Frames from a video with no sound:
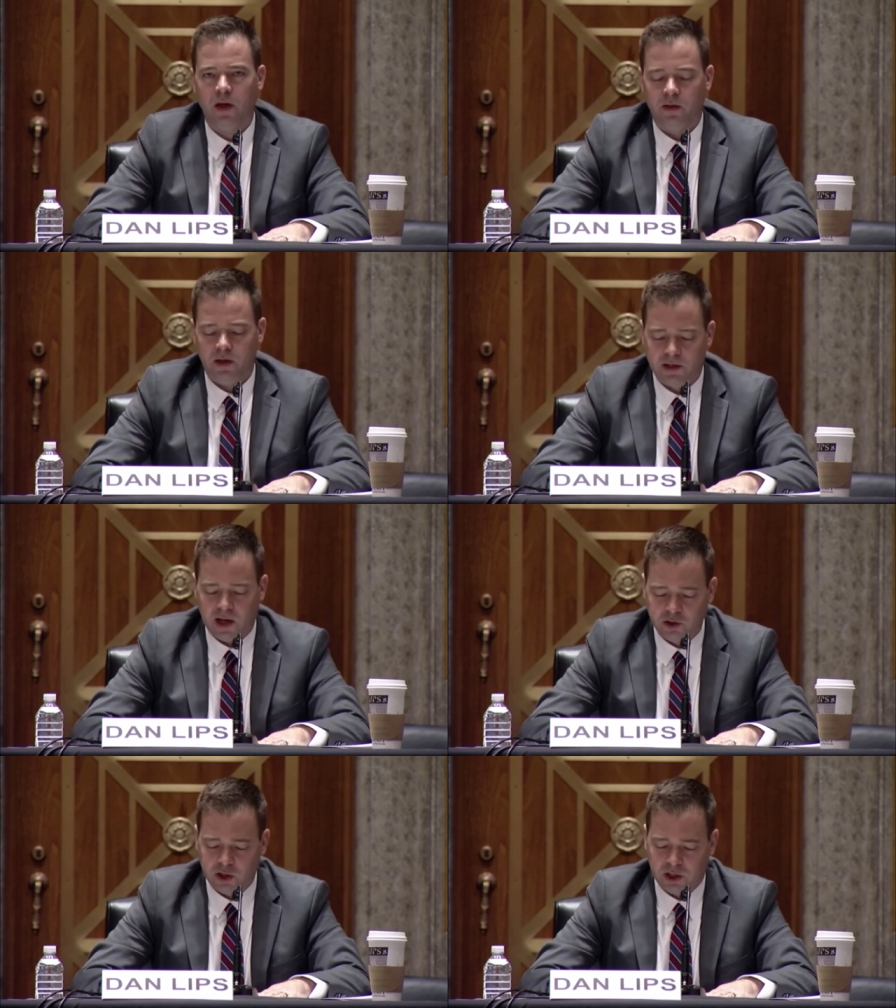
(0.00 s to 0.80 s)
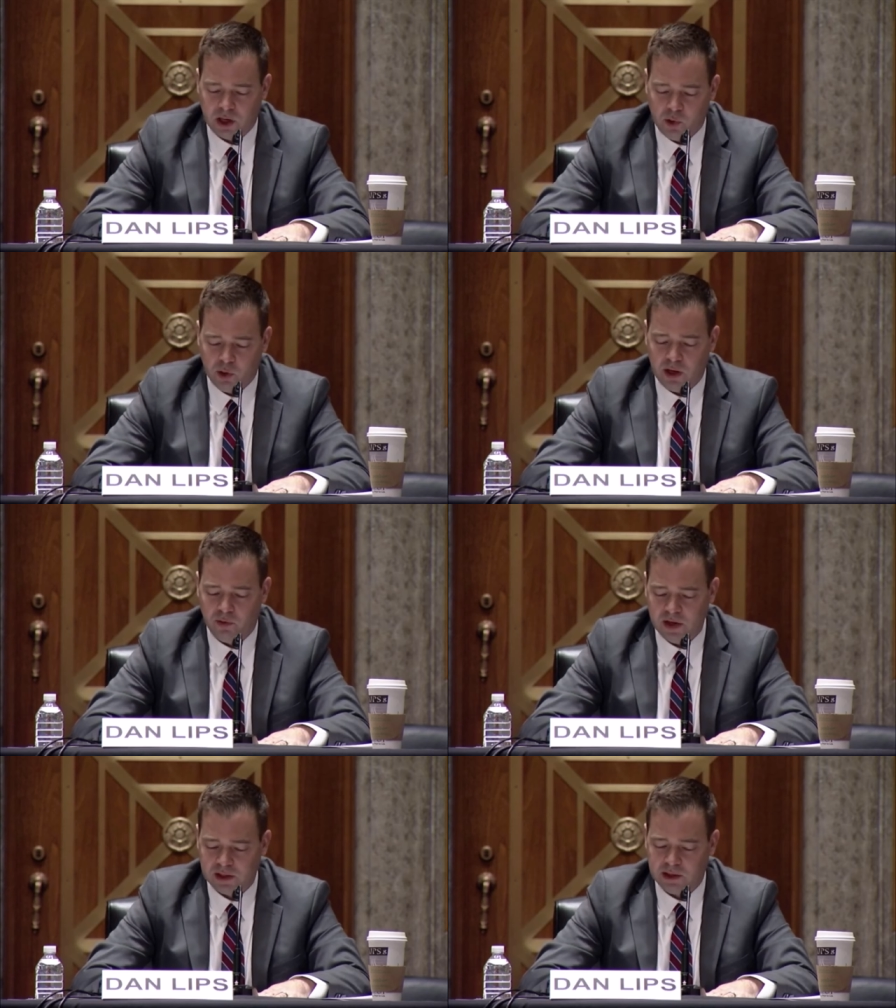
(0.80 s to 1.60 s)
The intelligence community
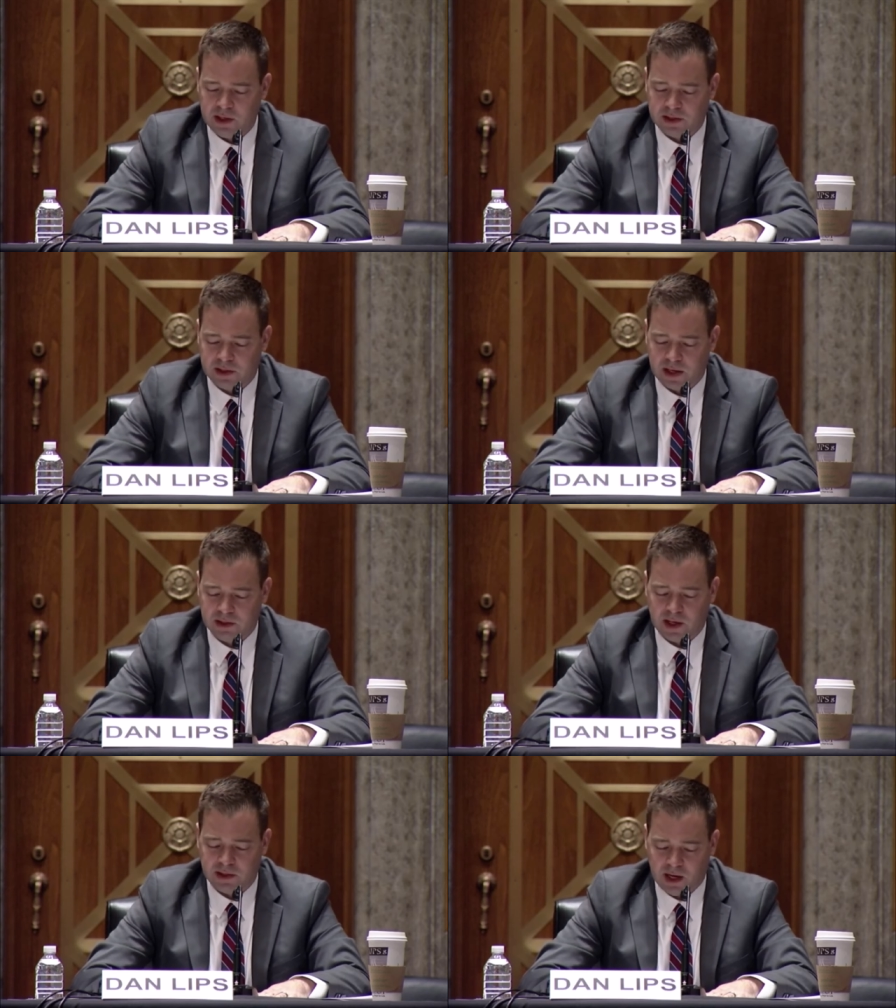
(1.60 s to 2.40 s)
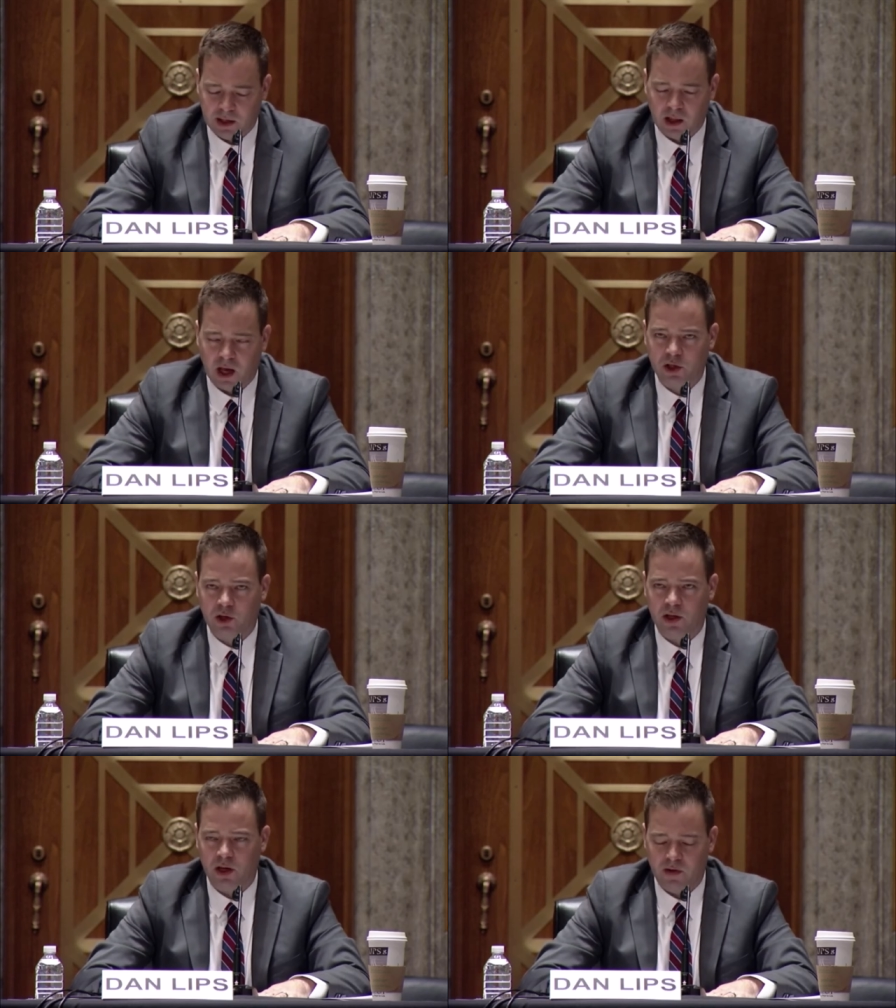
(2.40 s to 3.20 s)
recently assessed that
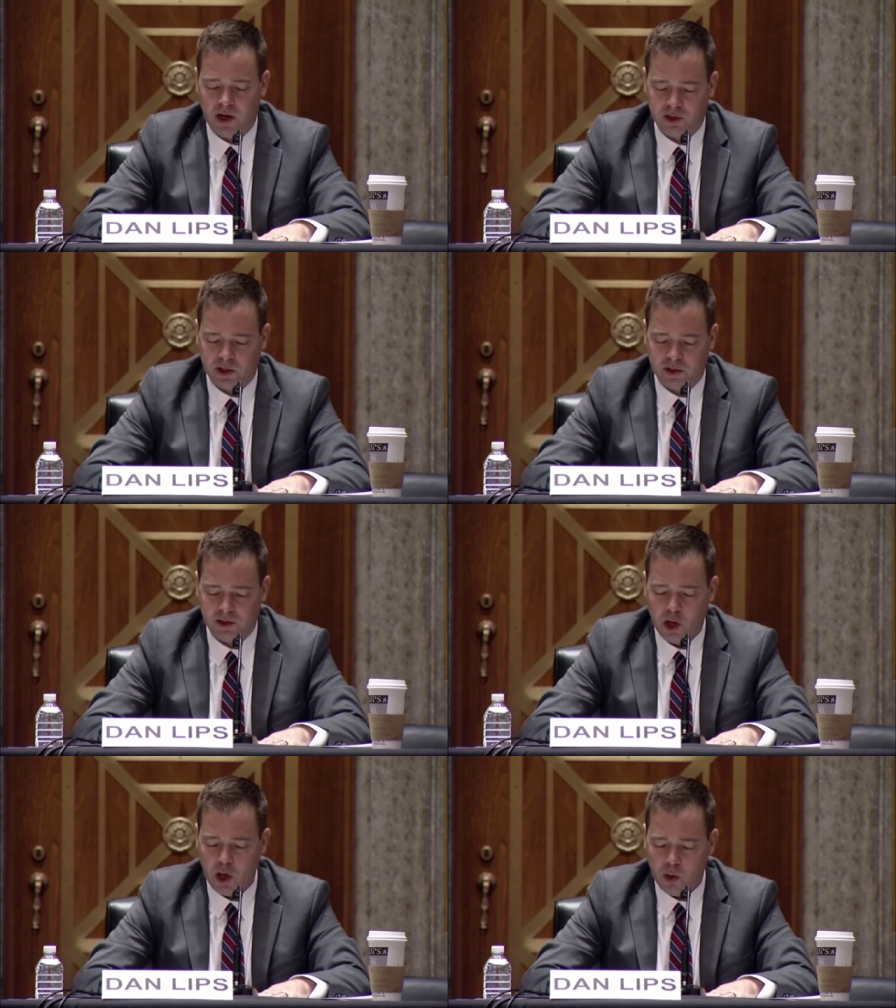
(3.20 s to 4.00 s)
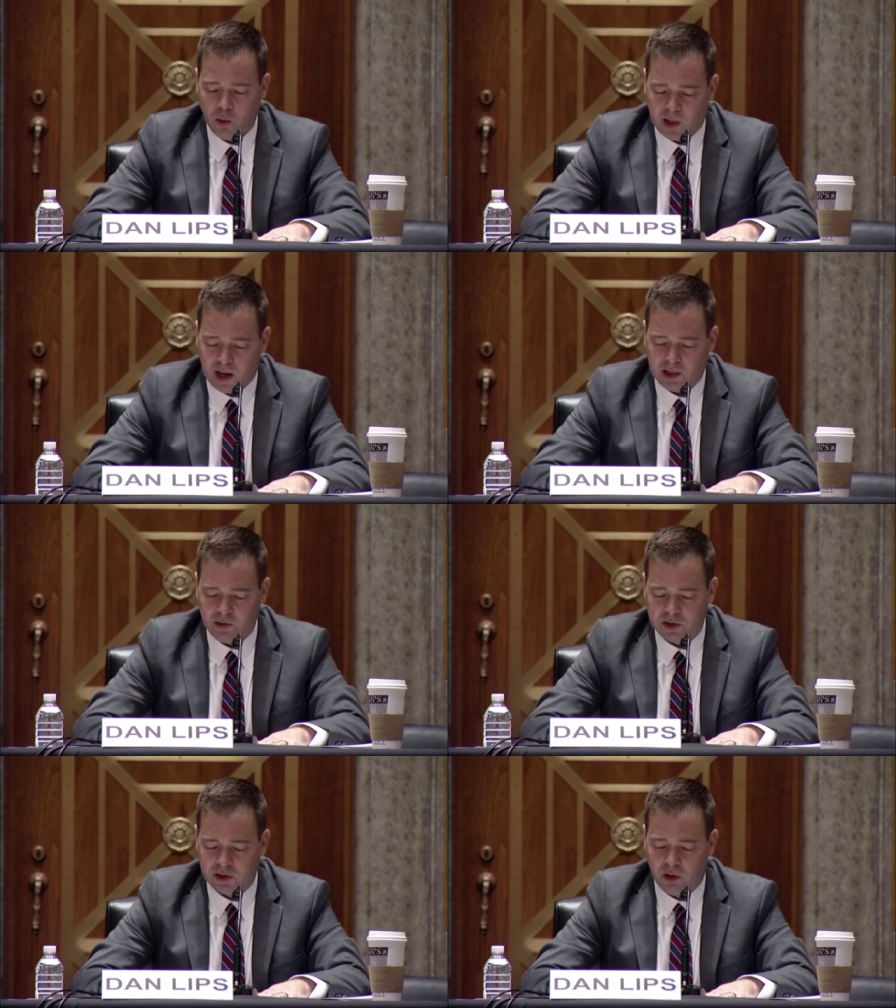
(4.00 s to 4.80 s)
technological innovations will likely
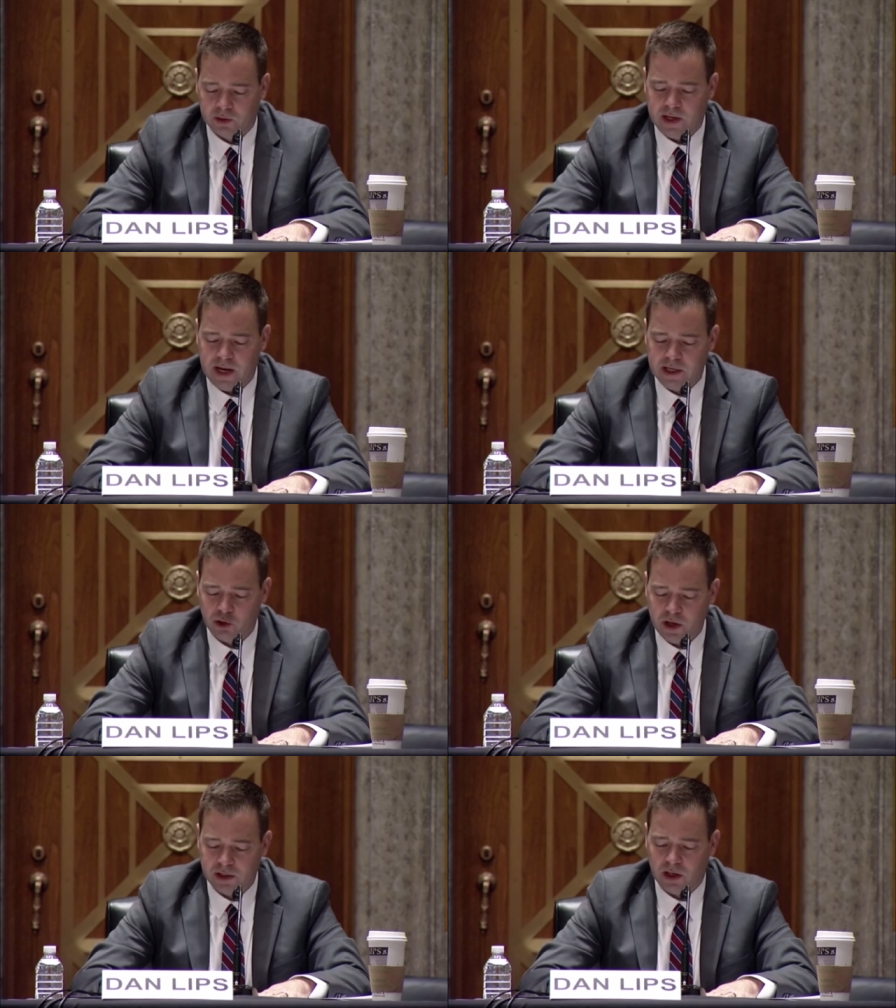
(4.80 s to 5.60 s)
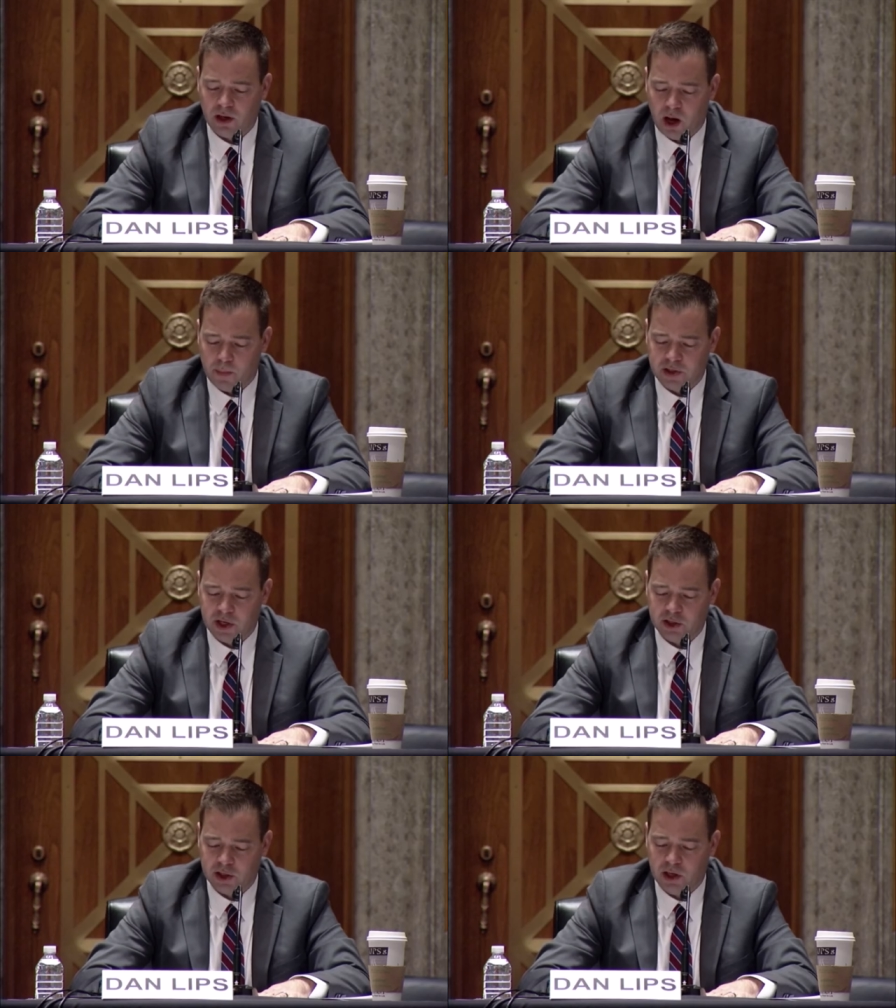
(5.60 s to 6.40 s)
result in increasing
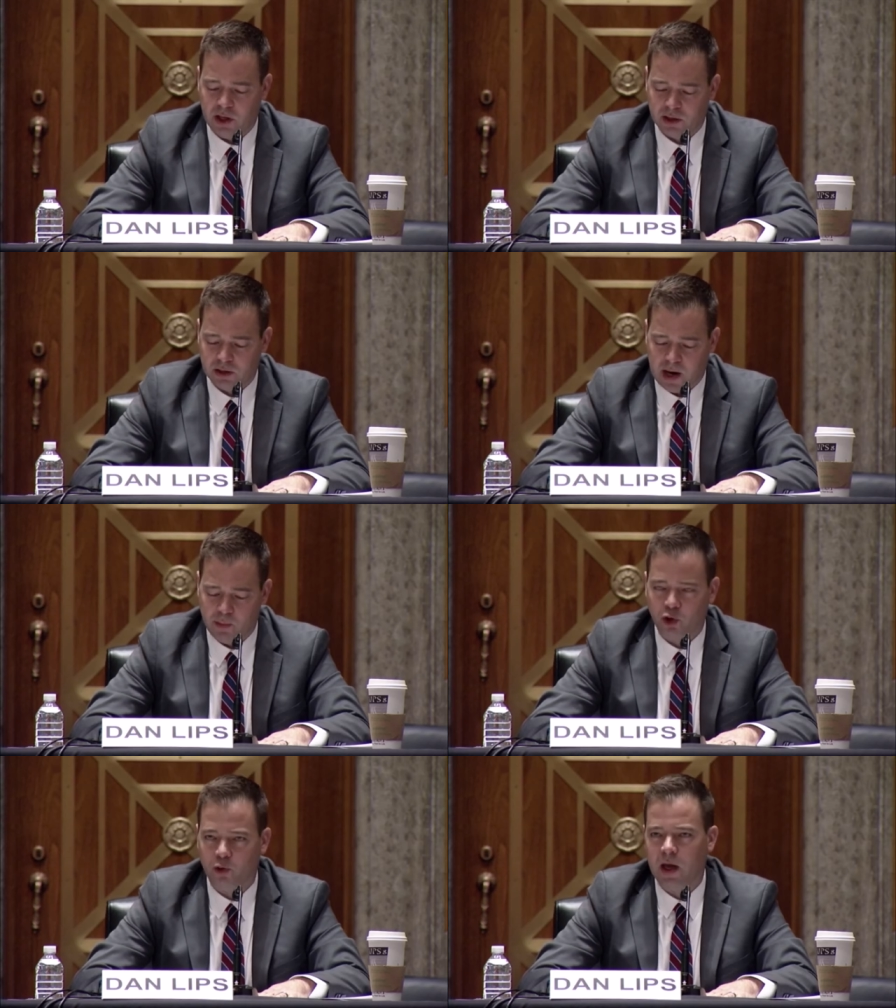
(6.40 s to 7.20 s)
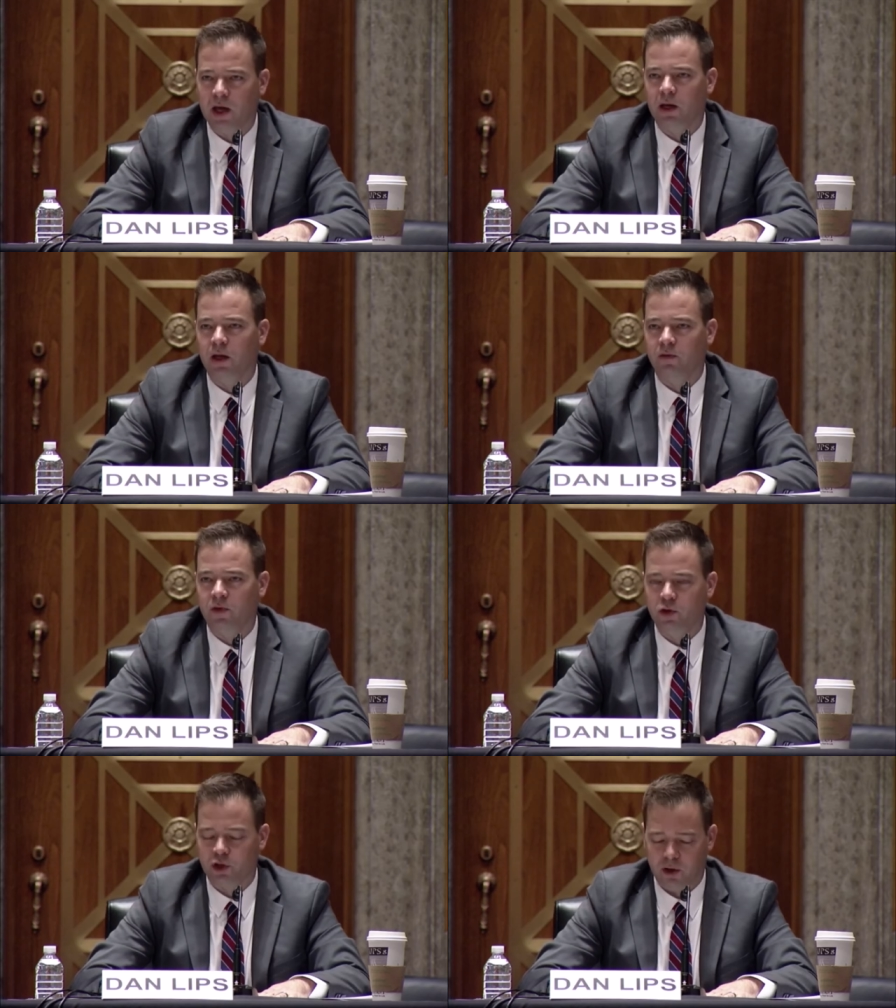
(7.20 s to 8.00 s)
competition in the cyber domain in the
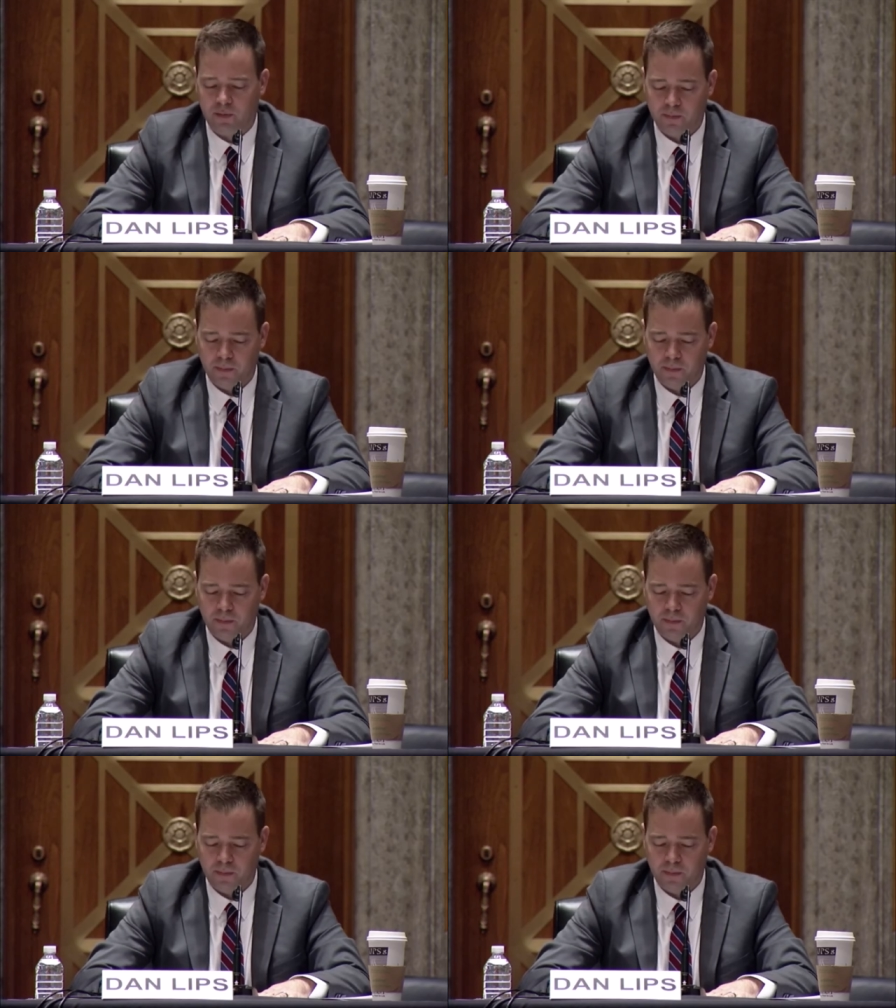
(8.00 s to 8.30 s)
future.